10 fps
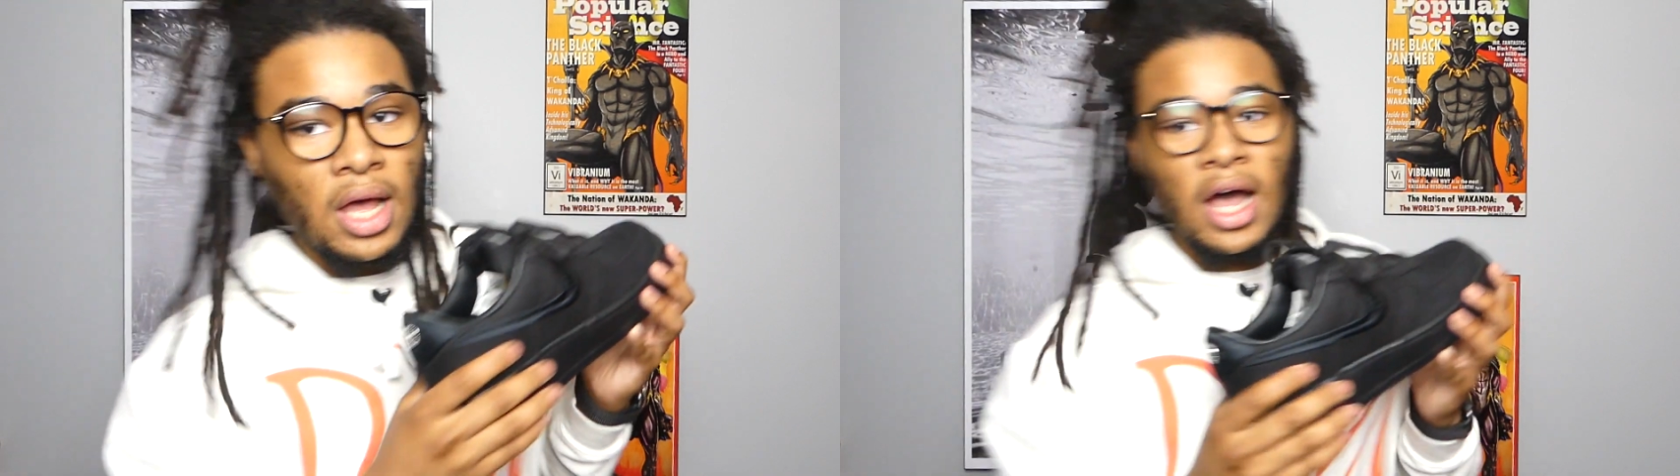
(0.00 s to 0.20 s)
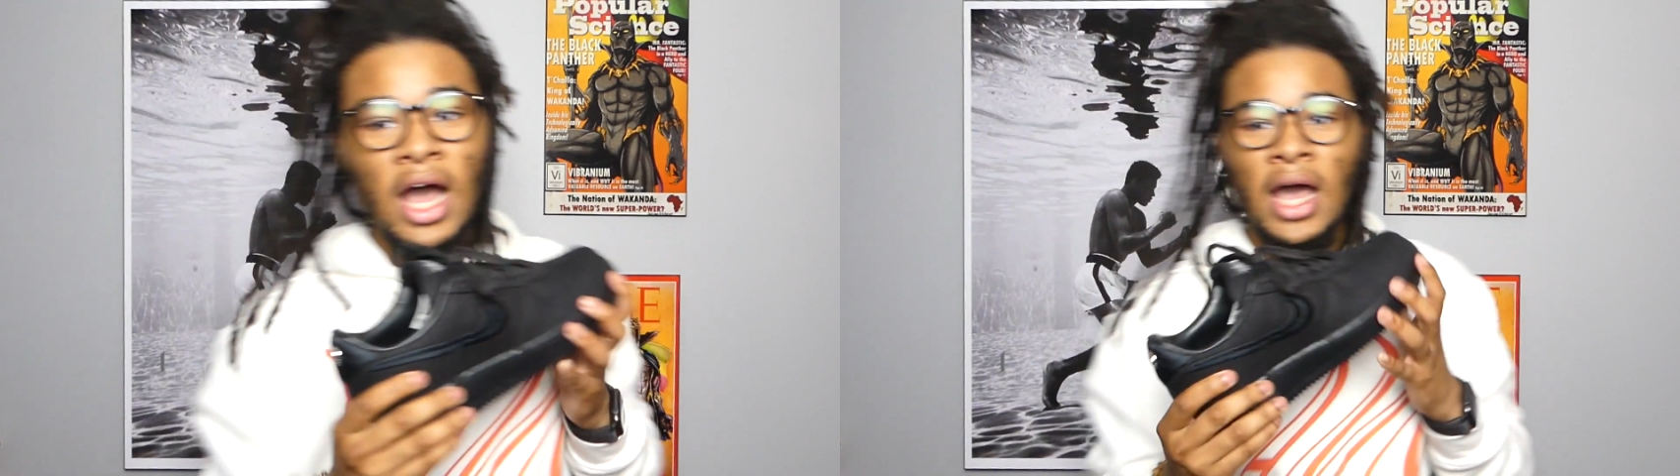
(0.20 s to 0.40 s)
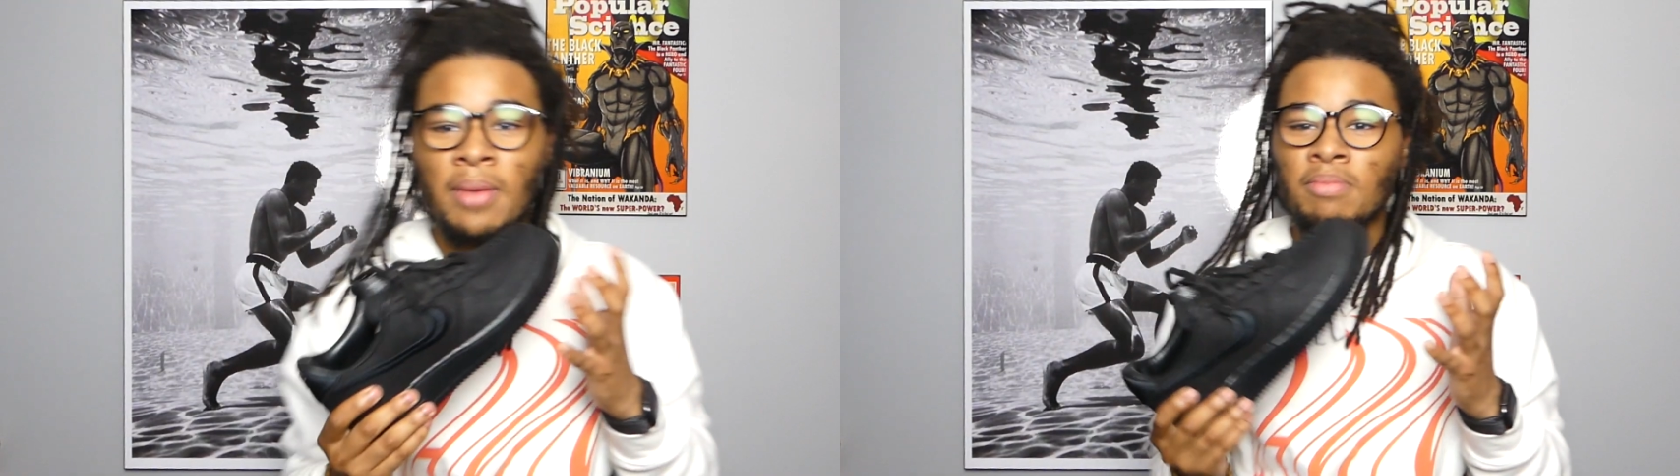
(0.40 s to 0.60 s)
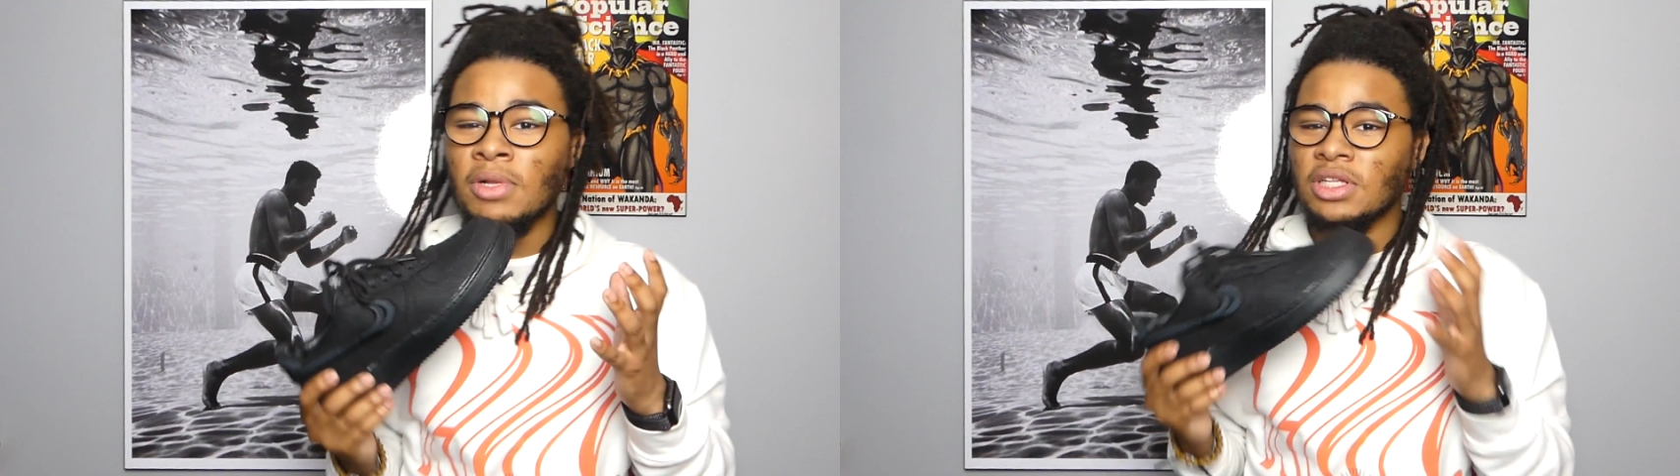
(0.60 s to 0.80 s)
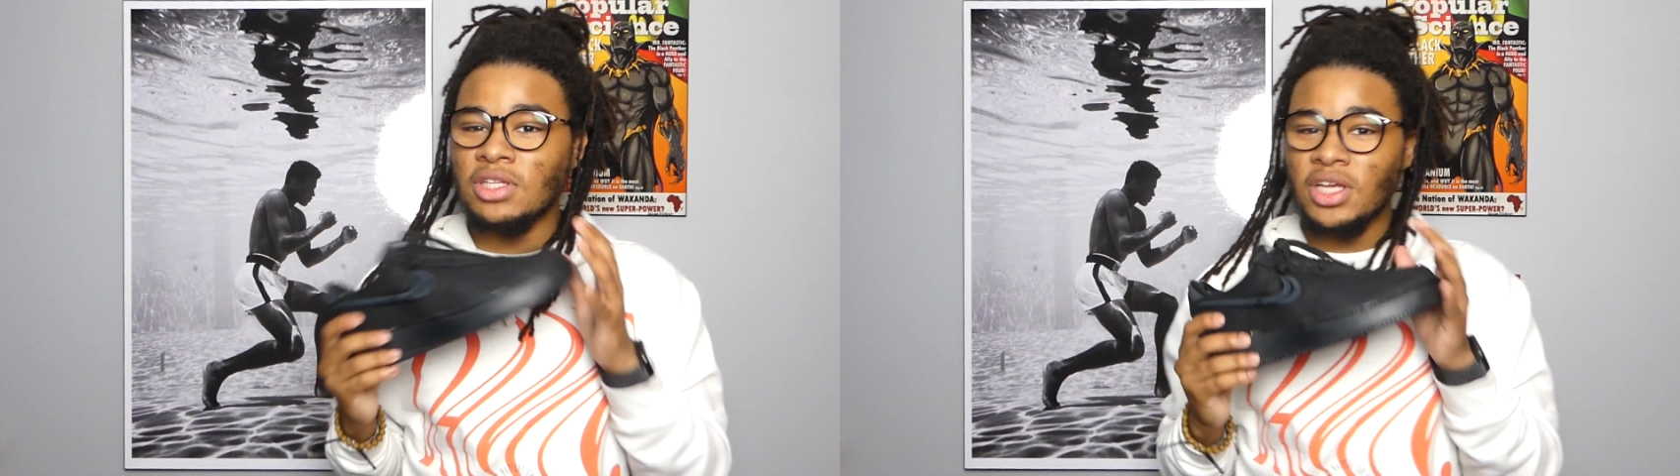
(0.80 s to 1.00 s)
I'm a
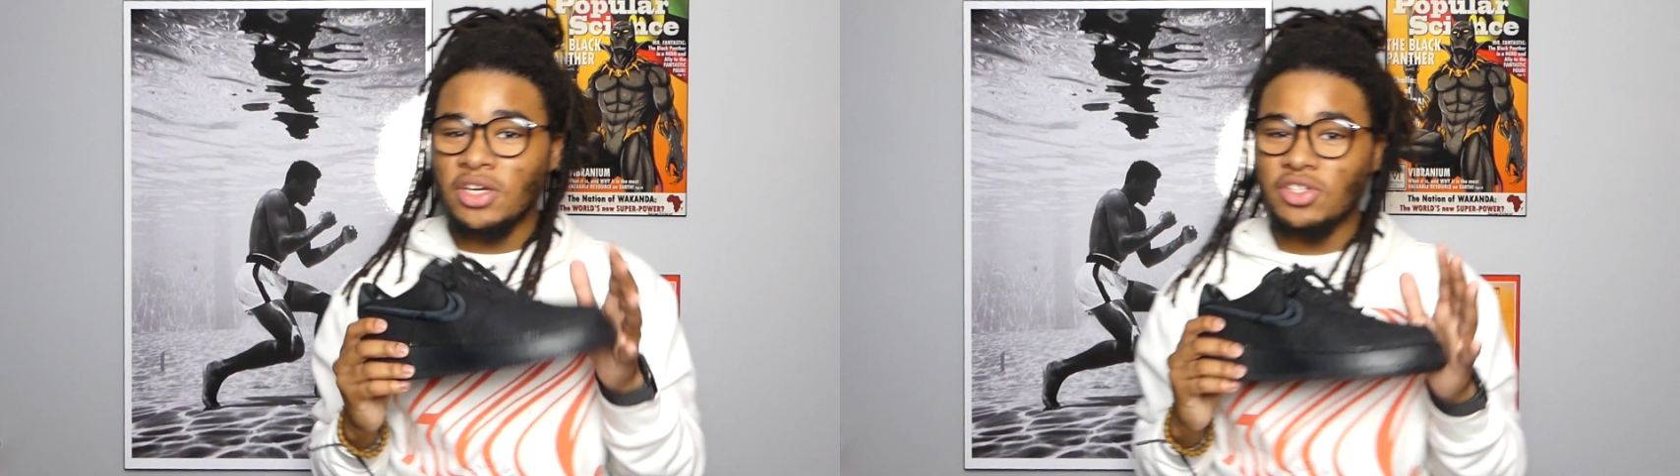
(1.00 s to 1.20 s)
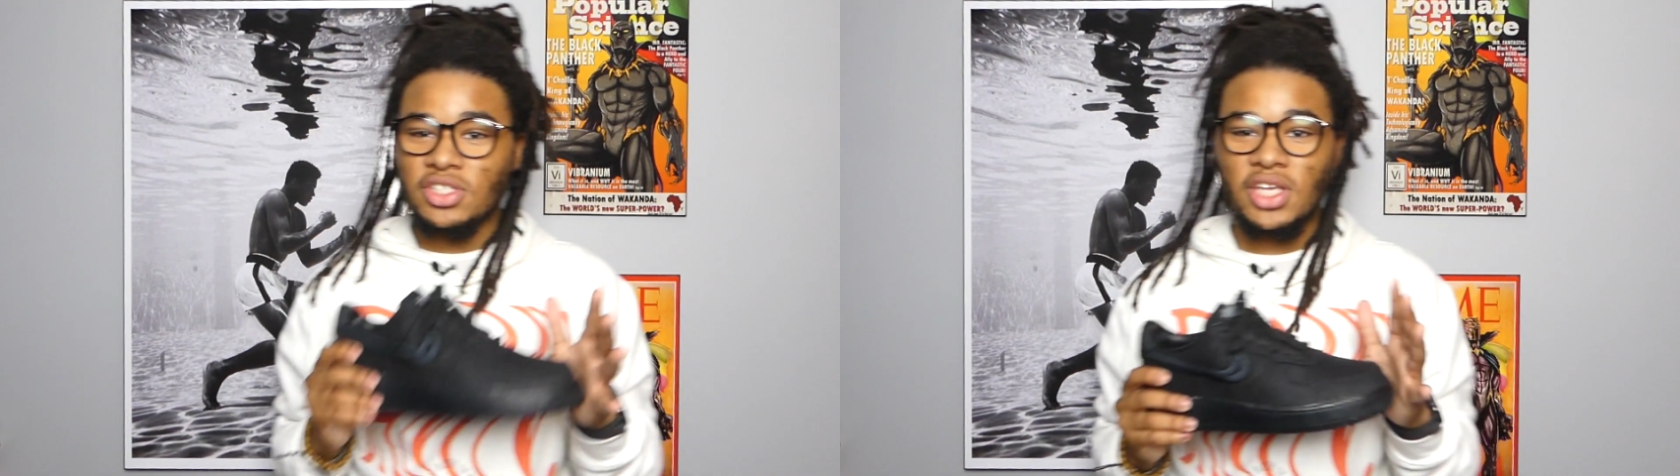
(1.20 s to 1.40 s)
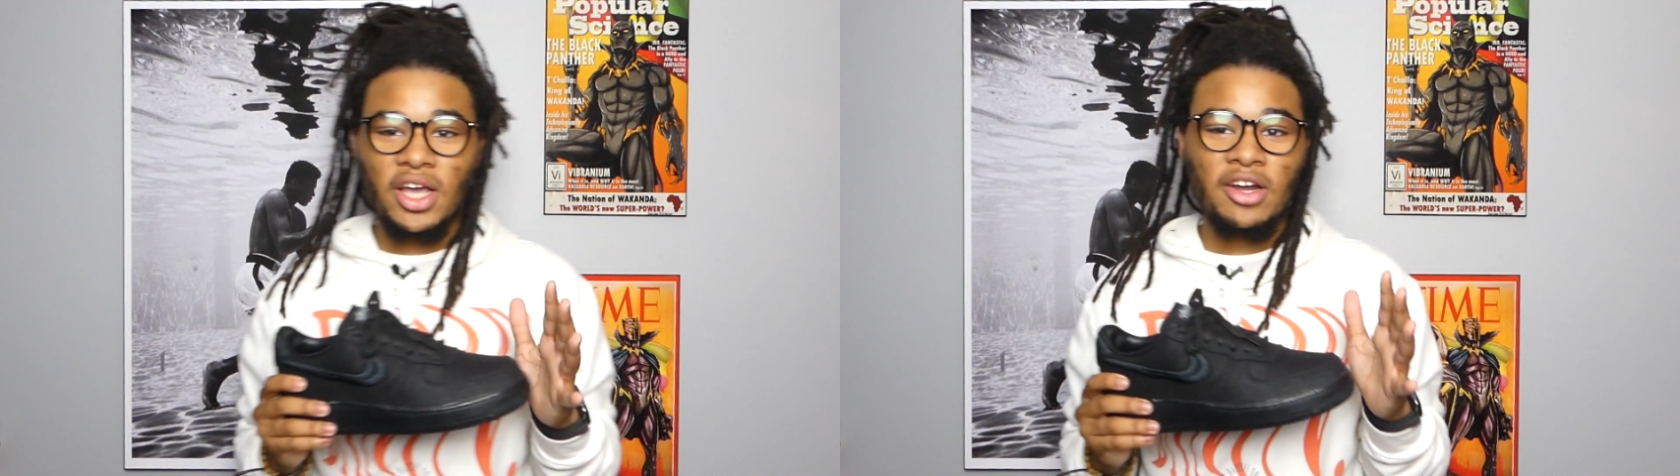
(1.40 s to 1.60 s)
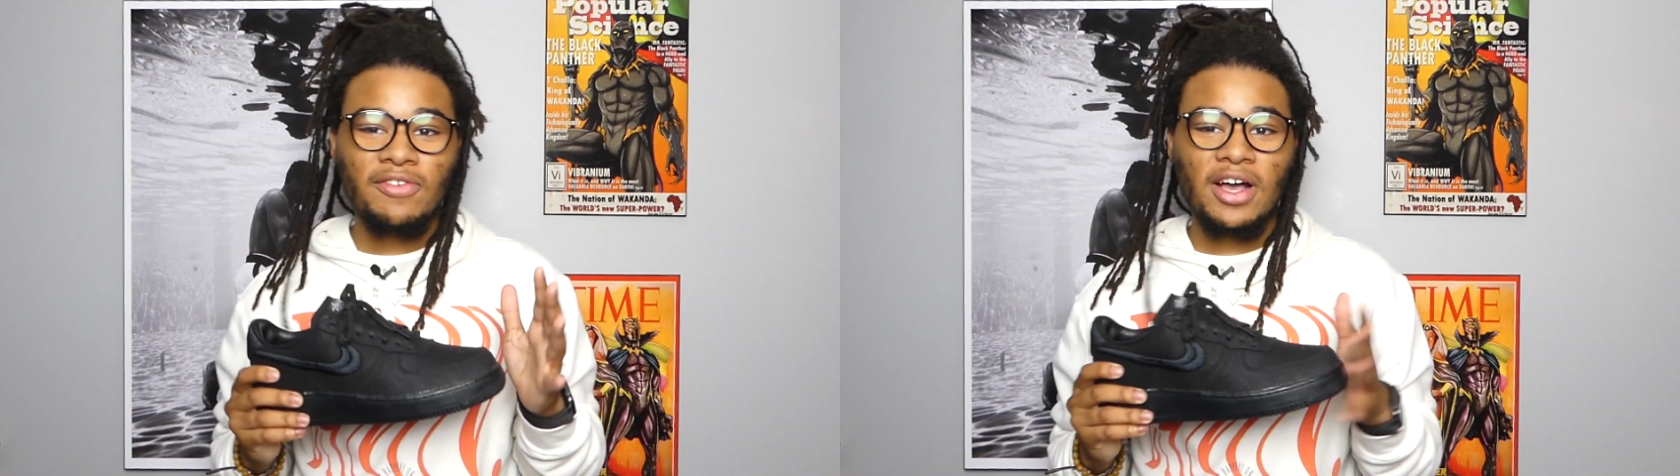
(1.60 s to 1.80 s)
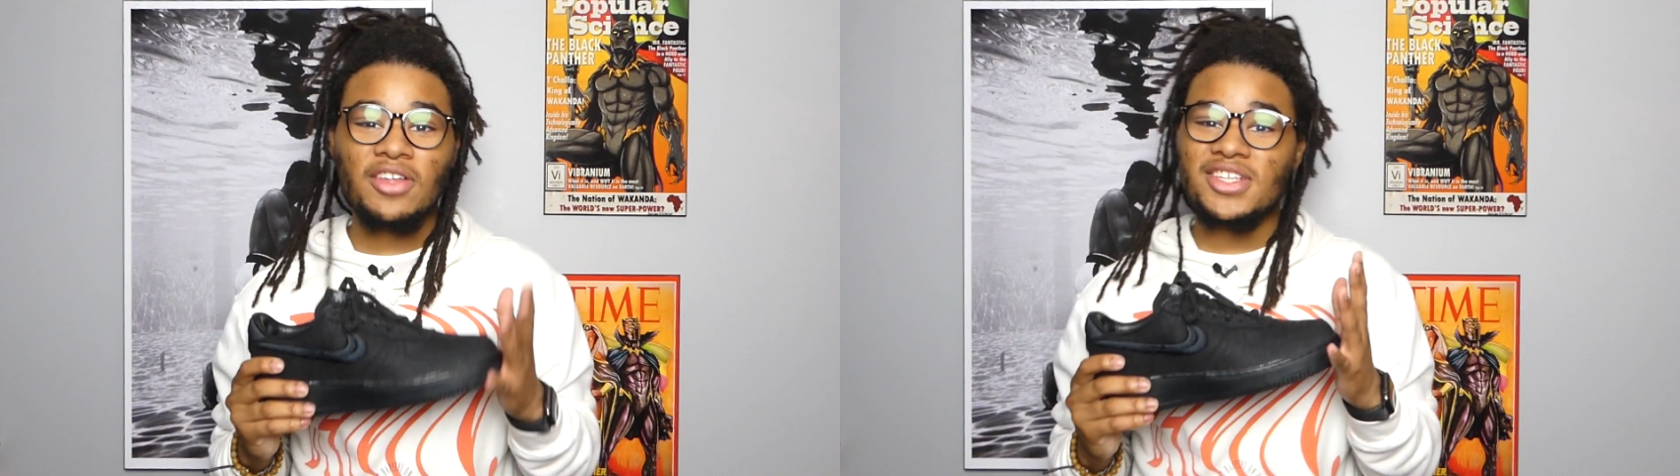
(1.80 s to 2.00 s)
little scared of
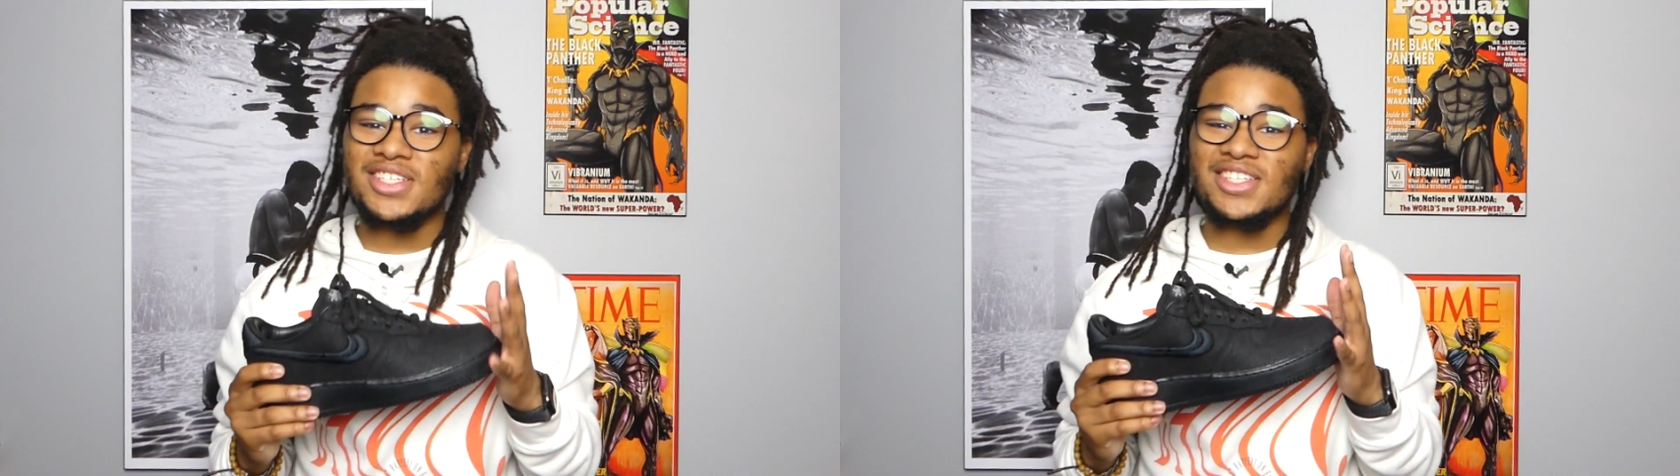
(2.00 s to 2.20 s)
how this is